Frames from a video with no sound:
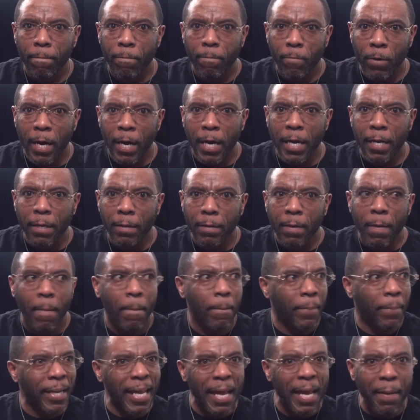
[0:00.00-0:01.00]
right?
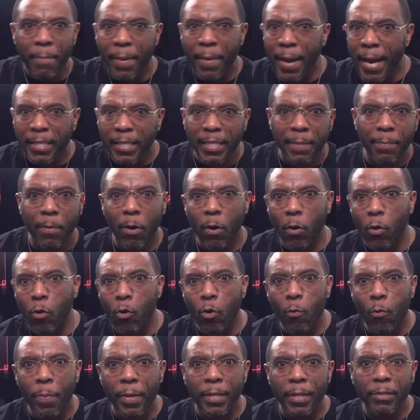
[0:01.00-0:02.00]
Playing basketball,
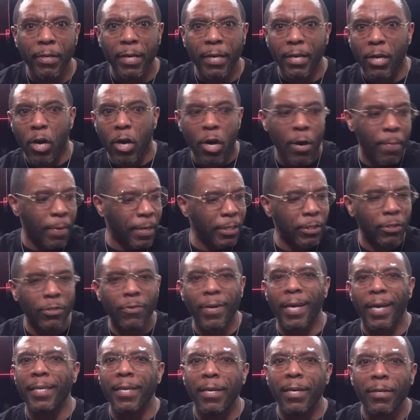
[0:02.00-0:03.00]
hooping, trying to hurry Because you know
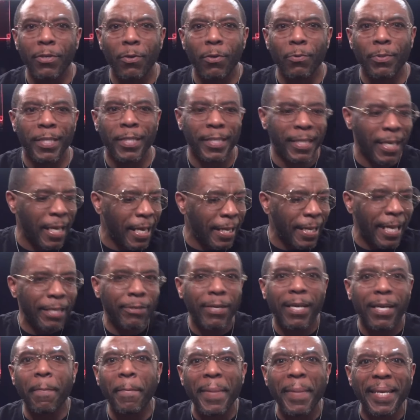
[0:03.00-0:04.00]
how young dudes is. they
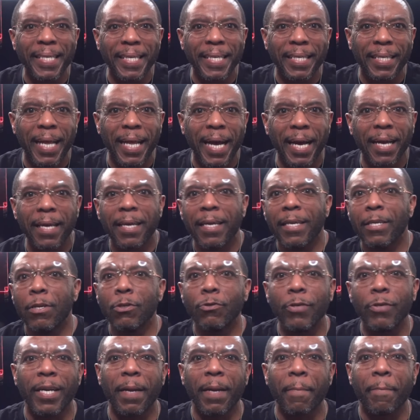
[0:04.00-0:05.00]
trying to beat the clock. you
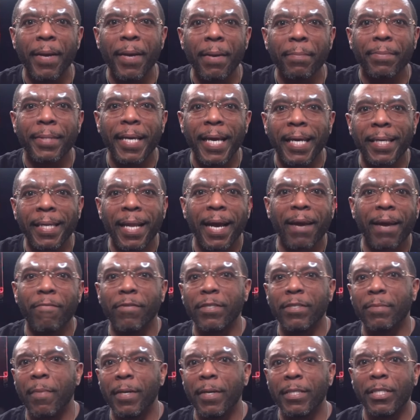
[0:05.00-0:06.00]
trying to pimp that clock
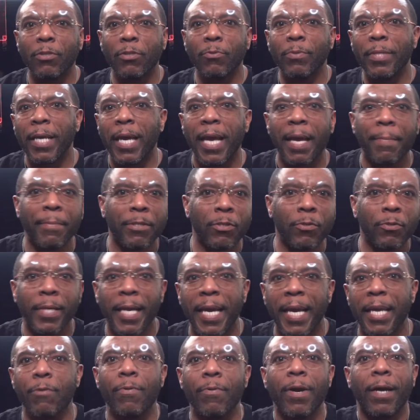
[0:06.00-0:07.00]
for as much time as you
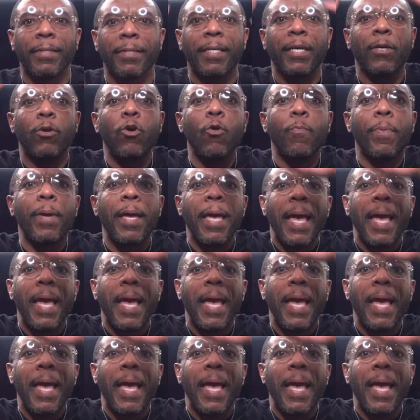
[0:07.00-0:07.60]
can. You out there hooping.